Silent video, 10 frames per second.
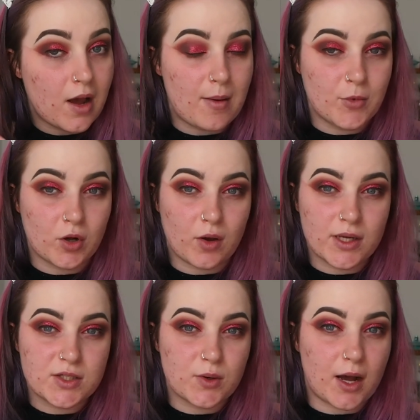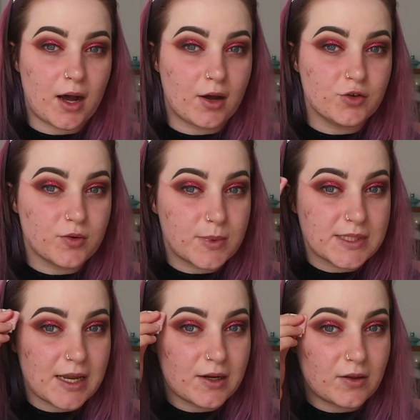I'm not going to
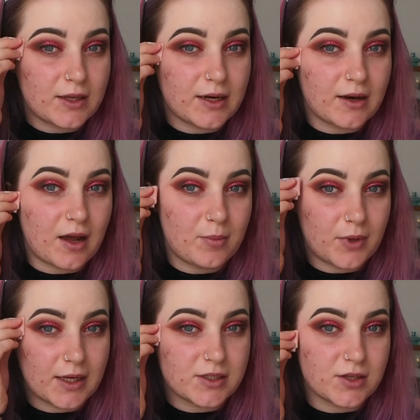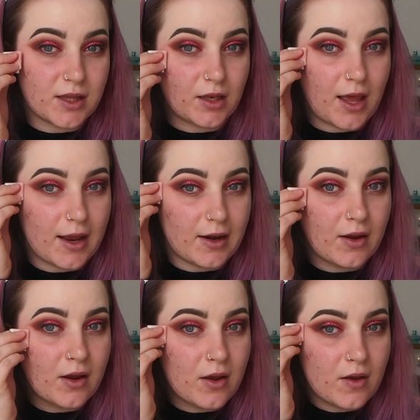100% clean it up, like to the line
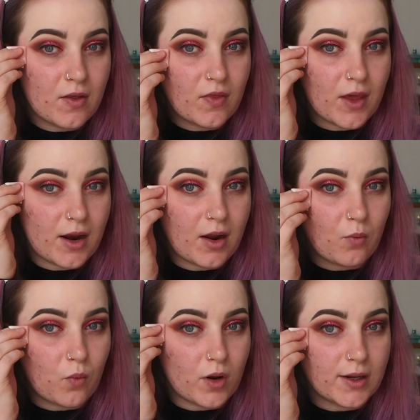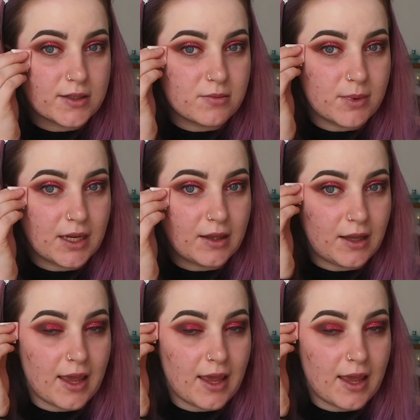that I want it to be in the